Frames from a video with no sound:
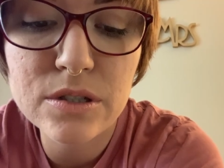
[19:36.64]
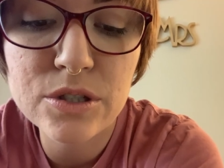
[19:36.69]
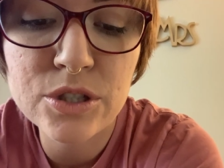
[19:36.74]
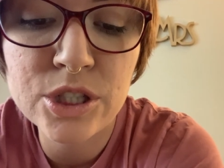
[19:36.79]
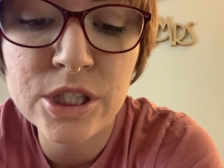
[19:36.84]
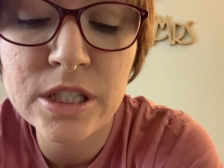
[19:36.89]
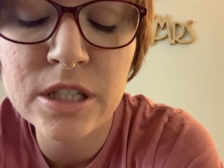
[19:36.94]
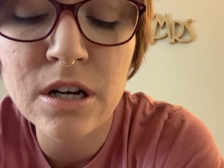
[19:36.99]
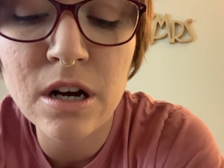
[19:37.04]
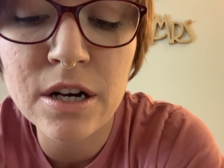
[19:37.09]

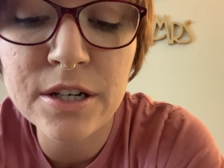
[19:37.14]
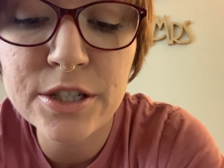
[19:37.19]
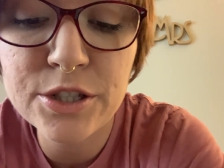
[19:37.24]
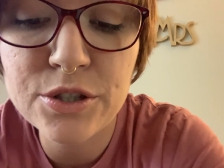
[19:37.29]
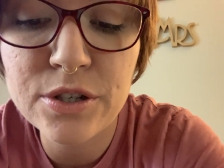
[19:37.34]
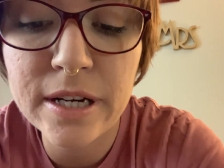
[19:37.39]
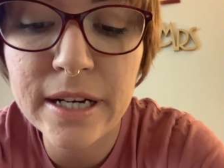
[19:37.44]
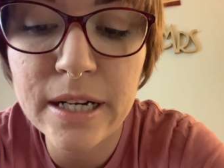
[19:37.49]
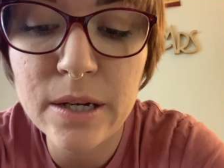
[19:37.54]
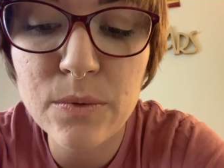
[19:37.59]
She'd gone to
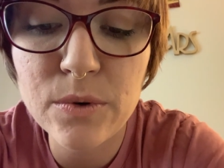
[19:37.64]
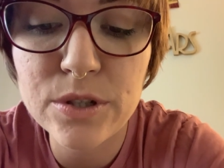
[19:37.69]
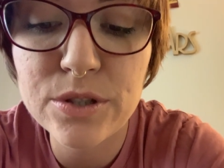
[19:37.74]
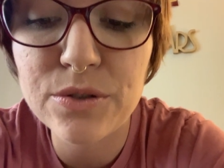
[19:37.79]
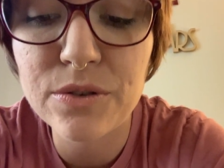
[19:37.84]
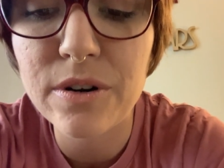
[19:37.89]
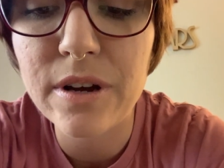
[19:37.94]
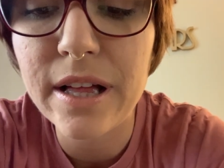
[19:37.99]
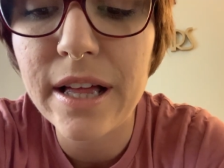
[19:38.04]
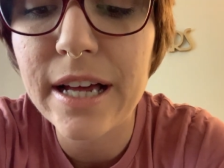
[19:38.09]
training where
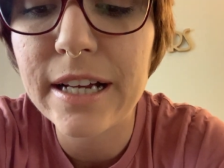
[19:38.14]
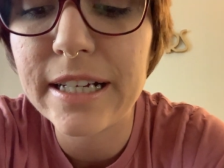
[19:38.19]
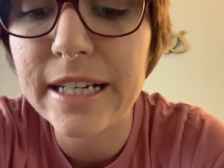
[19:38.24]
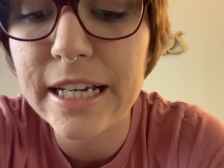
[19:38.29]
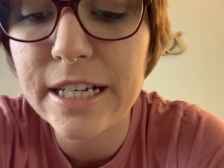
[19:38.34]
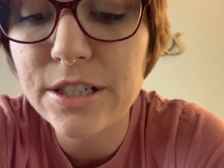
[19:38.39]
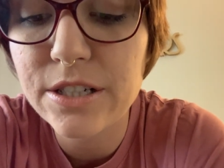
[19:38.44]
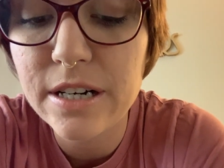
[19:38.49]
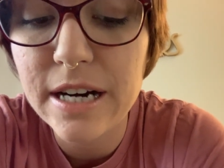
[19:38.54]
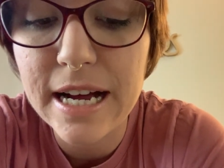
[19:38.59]
Sorrel had
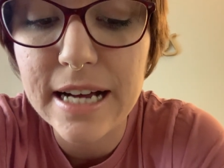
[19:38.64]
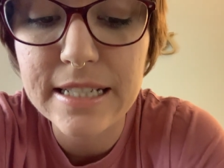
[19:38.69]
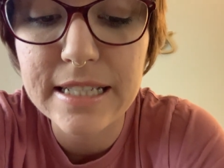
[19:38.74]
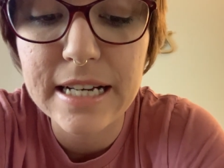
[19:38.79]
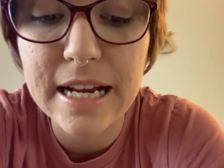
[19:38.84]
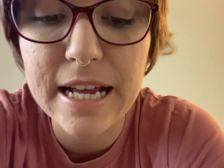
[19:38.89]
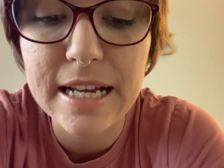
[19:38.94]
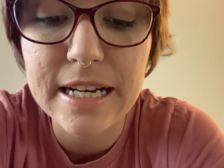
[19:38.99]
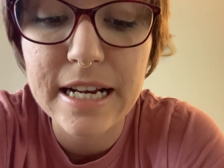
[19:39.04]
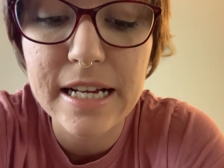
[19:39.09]
kicked her ass
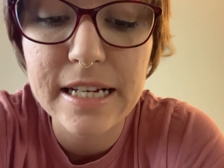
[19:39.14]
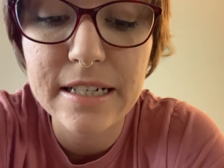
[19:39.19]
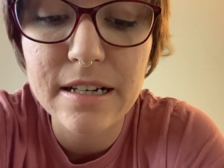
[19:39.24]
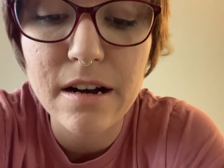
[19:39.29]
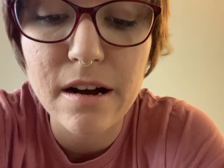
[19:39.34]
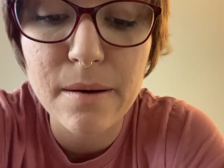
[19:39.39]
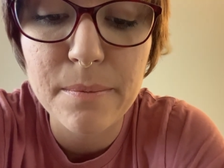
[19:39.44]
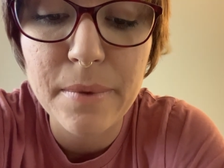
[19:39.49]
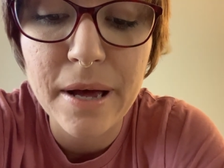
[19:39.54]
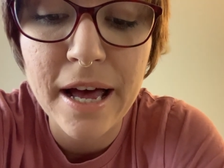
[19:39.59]
in hand-to-hand -hand
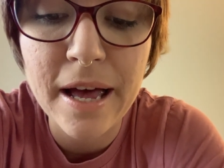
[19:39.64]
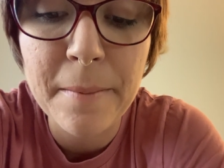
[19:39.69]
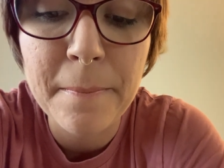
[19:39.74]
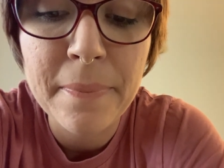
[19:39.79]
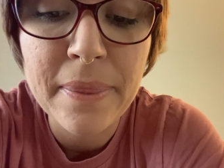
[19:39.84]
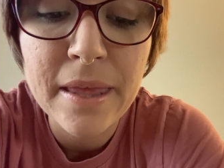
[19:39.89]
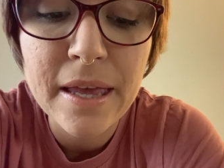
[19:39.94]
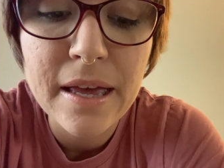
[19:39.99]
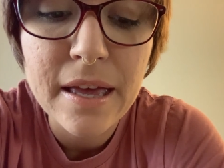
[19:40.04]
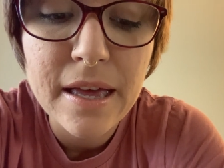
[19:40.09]
combat,
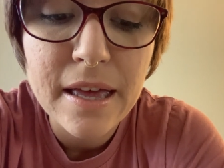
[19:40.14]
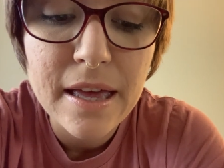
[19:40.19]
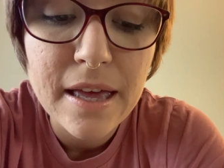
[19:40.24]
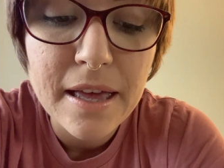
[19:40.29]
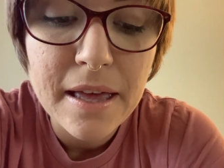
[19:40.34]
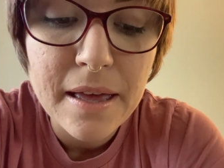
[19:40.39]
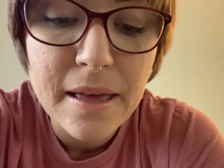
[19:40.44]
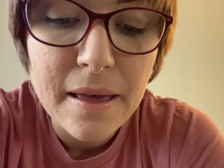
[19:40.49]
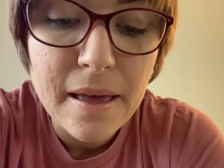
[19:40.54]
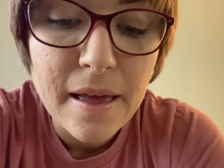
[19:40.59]

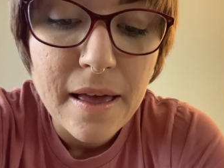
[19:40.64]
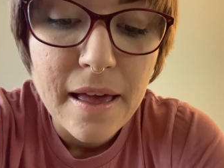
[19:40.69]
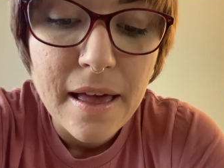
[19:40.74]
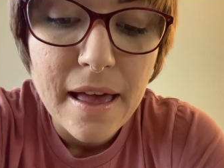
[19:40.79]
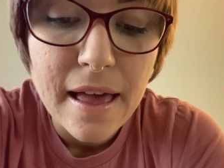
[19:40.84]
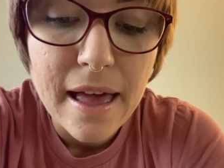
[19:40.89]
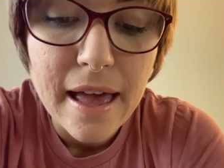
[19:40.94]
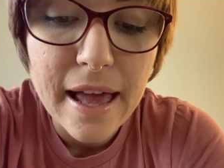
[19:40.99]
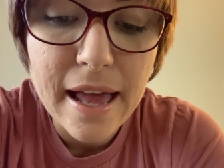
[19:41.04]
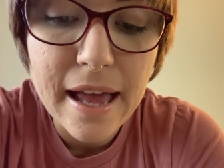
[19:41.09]

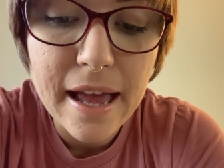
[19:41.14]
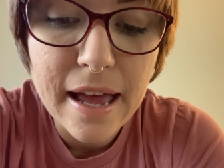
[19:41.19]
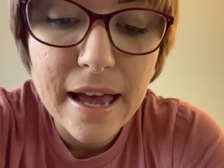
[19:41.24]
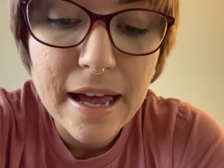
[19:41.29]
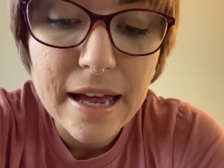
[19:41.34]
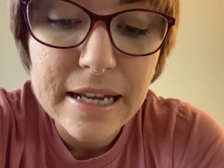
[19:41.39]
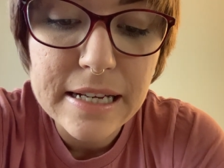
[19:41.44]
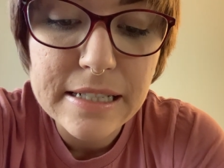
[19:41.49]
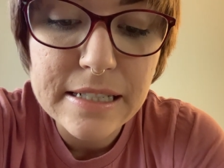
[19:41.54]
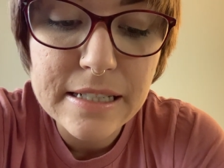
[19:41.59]

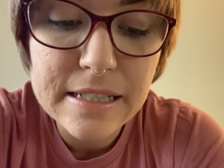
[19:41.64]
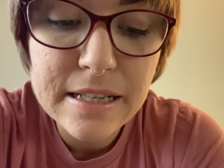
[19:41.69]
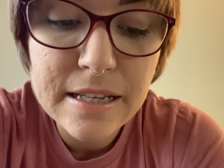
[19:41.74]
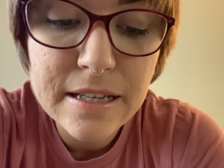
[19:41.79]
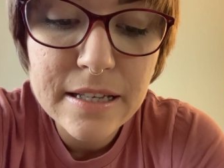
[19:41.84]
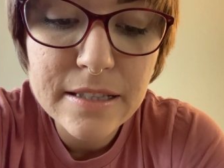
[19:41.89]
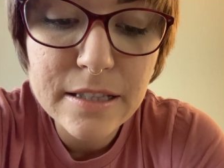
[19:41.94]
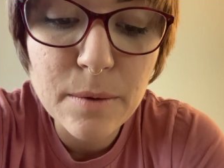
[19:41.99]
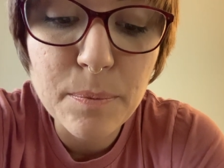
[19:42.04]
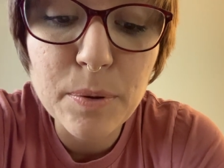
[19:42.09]
and
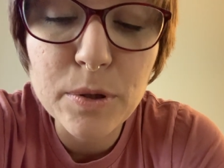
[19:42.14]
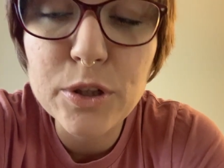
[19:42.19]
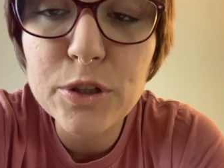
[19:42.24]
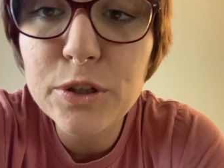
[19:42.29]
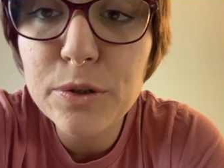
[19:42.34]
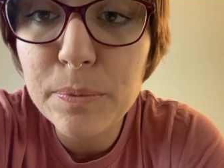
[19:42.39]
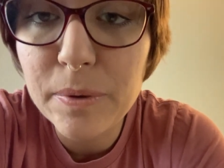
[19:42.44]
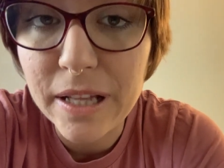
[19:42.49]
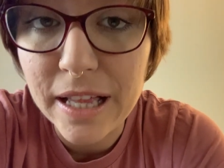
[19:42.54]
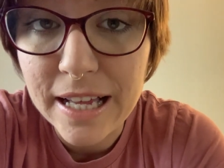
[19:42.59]
the
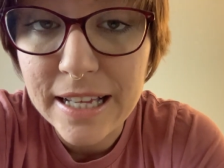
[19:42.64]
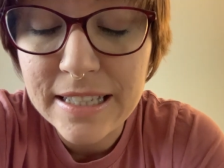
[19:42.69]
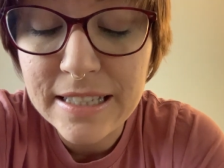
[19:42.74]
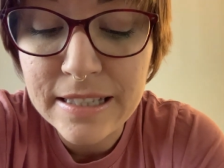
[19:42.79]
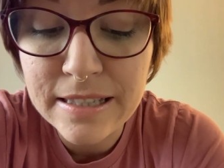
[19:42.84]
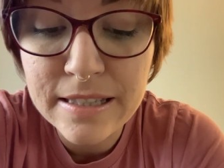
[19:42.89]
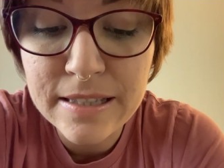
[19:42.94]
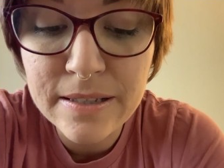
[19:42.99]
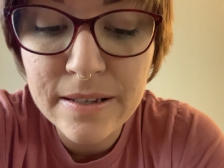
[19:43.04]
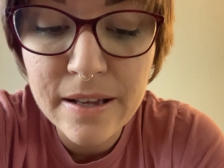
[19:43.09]
Blue
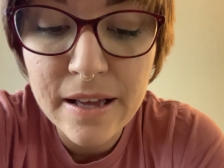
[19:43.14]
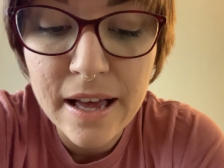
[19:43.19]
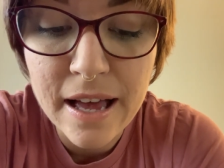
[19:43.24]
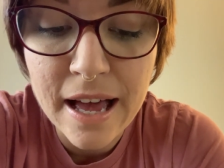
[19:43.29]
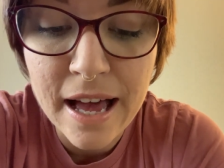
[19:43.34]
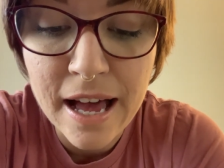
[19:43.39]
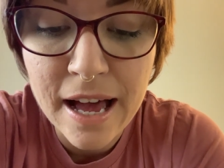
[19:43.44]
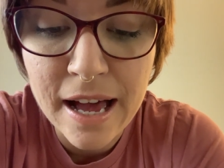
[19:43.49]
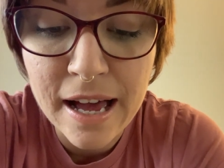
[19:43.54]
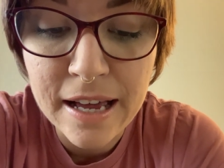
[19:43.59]
Bloods
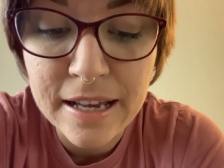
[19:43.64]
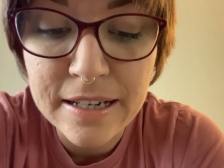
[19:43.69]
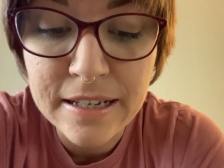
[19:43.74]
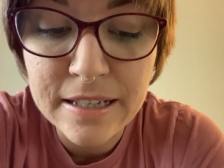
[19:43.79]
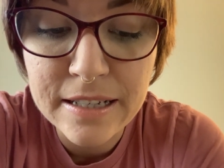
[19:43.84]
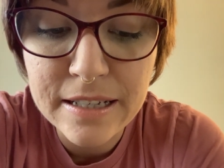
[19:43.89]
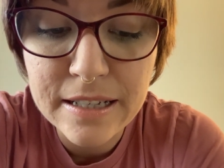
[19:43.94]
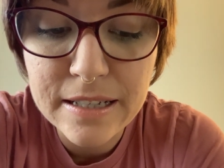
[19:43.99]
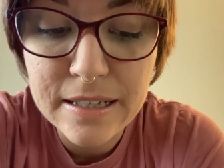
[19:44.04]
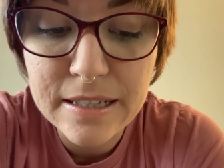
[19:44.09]

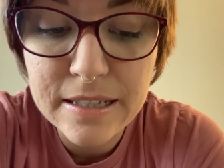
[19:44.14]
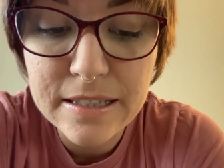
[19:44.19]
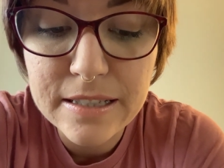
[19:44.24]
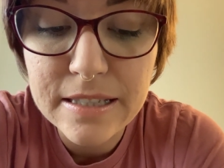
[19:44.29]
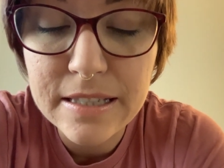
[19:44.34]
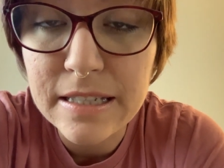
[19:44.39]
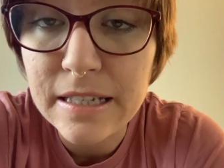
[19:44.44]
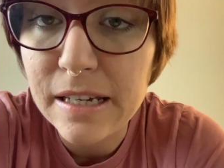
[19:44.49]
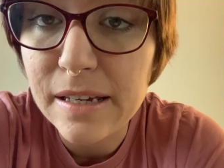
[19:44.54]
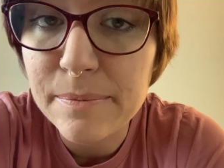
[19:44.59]
had
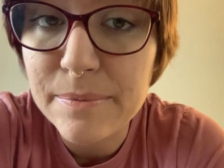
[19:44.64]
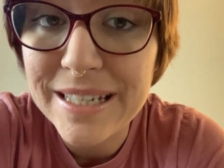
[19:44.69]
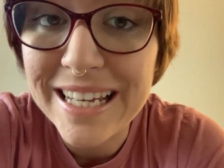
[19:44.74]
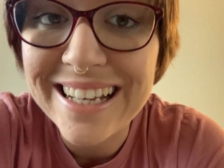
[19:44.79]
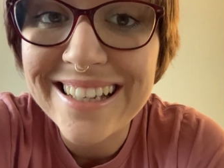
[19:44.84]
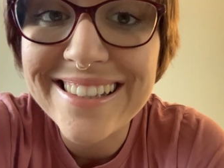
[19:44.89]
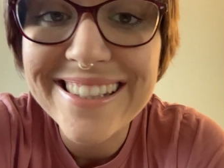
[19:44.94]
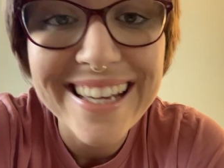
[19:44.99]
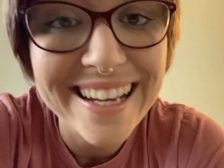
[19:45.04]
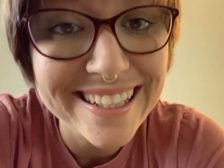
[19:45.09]
seemed
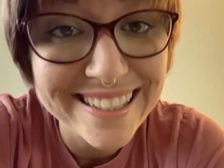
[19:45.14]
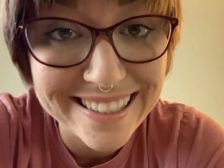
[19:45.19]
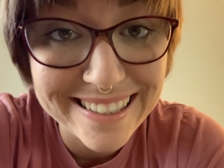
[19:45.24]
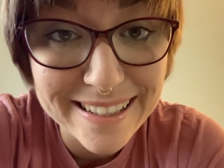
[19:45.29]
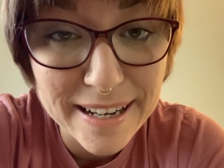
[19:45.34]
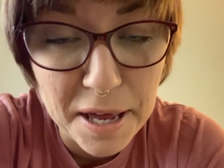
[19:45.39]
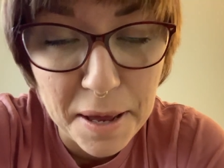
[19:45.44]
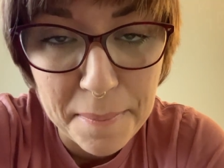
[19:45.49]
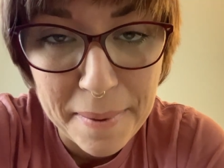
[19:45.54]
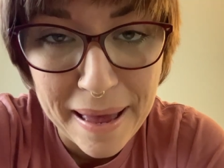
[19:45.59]

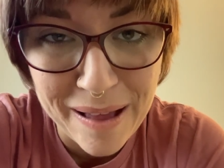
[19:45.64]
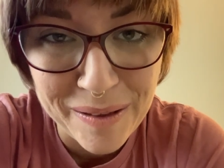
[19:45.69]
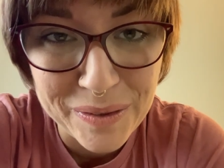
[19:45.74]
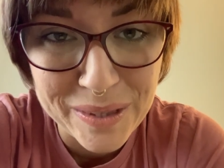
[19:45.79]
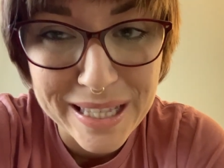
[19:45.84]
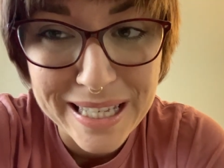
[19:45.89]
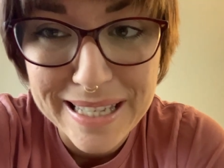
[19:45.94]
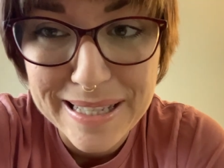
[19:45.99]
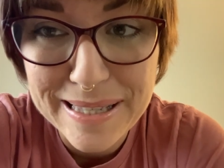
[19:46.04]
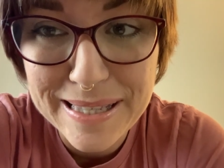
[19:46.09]
excited about
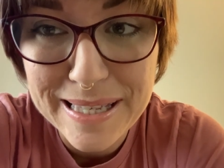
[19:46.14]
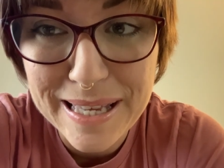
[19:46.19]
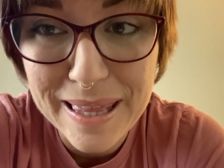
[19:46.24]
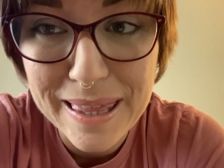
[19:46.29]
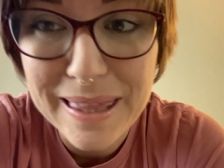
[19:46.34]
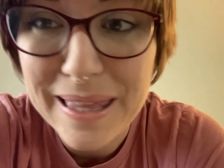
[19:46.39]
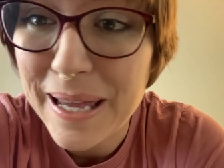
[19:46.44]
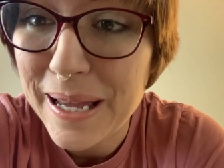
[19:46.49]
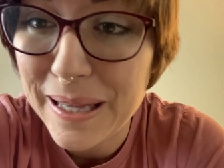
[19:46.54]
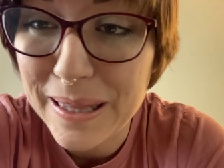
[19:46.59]
this
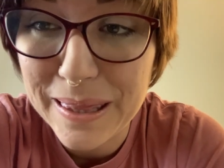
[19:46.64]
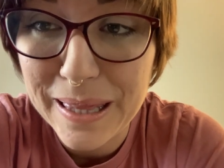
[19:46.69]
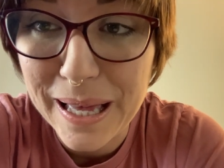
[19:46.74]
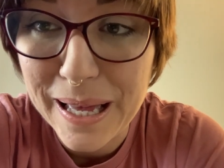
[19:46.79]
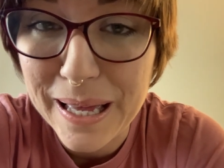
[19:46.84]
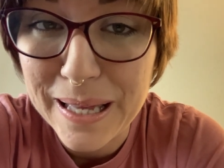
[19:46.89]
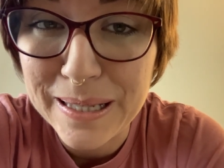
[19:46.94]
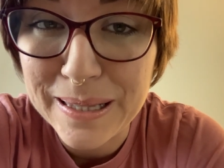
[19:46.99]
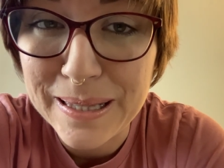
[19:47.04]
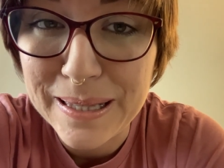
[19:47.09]
thing
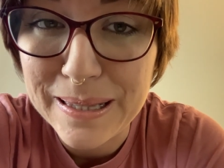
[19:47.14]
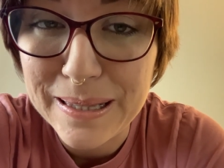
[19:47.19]
that